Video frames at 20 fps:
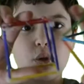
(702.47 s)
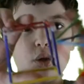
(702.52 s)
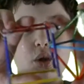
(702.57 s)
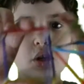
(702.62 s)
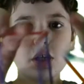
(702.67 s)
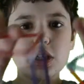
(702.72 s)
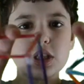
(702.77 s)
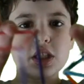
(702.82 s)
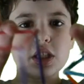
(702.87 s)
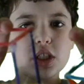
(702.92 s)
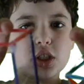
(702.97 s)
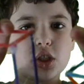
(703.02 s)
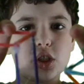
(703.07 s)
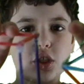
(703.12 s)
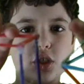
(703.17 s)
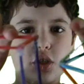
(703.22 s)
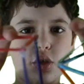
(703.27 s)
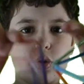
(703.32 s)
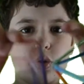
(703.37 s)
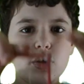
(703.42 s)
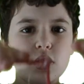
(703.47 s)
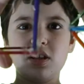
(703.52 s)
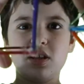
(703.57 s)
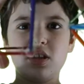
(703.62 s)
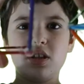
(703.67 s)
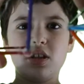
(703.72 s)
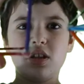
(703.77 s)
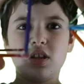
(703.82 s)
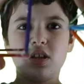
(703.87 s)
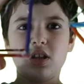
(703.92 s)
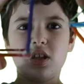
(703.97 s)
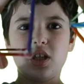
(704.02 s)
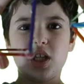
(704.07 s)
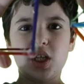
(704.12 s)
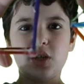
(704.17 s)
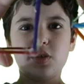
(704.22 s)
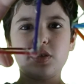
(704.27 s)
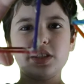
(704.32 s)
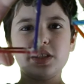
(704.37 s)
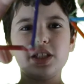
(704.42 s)
look at these two.
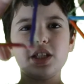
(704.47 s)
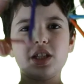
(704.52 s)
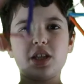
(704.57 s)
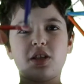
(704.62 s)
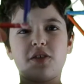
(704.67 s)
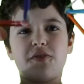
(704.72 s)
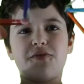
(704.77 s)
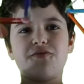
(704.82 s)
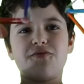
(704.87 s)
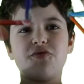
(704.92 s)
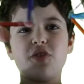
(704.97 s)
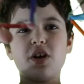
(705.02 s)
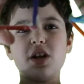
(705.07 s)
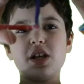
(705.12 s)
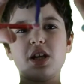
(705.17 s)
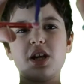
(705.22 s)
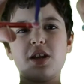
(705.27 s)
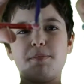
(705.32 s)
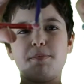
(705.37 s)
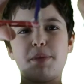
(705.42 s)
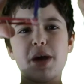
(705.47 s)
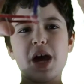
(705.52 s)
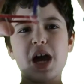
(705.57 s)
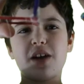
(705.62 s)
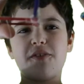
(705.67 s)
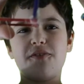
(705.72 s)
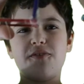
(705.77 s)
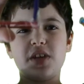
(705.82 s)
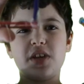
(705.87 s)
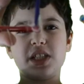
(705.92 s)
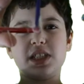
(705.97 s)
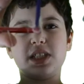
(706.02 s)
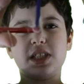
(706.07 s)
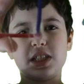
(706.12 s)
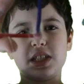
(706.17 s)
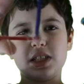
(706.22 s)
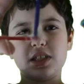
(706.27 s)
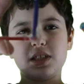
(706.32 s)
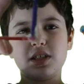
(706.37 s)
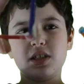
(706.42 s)
You can see that the front and back
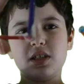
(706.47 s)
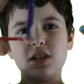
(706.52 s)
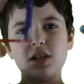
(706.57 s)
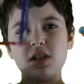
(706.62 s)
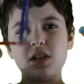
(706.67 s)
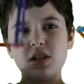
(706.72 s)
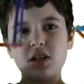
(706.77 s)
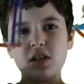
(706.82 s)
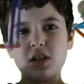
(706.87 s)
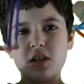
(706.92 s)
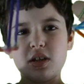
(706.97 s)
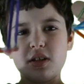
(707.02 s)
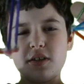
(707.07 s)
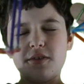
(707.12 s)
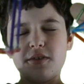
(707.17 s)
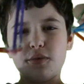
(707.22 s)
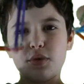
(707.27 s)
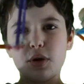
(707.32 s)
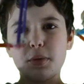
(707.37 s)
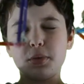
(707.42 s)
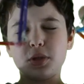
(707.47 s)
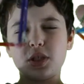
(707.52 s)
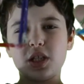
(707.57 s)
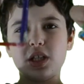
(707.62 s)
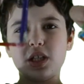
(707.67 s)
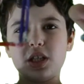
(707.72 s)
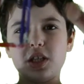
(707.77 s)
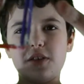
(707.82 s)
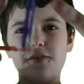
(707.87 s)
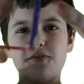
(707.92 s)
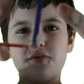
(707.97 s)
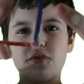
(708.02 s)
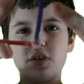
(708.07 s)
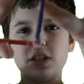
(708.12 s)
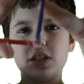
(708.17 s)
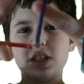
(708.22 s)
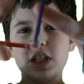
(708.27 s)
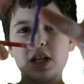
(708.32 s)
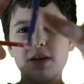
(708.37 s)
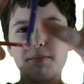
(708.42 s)
faces represent the
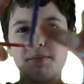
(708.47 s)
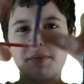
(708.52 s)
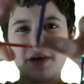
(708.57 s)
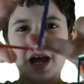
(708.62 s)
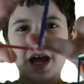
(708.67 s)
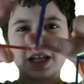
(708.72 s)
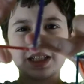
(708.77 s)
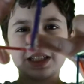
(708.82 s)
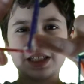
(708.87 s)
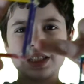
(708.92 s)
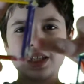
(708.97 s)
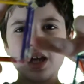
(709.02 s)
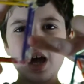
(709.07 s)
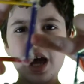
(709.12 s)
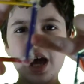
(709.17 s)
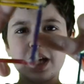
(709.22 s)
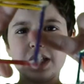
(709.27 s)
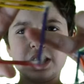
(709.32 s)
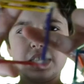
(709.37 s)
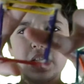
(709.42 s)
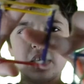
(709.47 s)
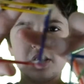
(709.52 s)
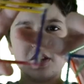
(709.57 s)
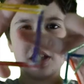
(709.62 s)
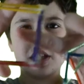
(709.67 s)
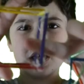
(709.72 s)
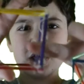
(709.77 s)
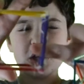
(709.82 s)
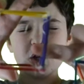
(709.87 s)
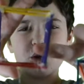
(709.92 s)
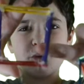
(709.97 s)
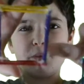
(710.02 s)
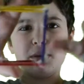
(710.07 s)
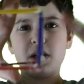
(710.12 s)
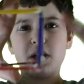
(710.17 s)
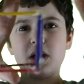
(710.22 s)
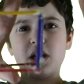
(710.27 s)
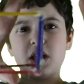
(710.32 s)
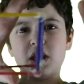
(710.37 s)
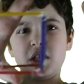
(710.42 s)
front and back sides of the cube.
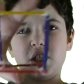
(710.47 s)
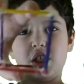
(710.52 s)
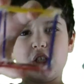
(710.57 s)
The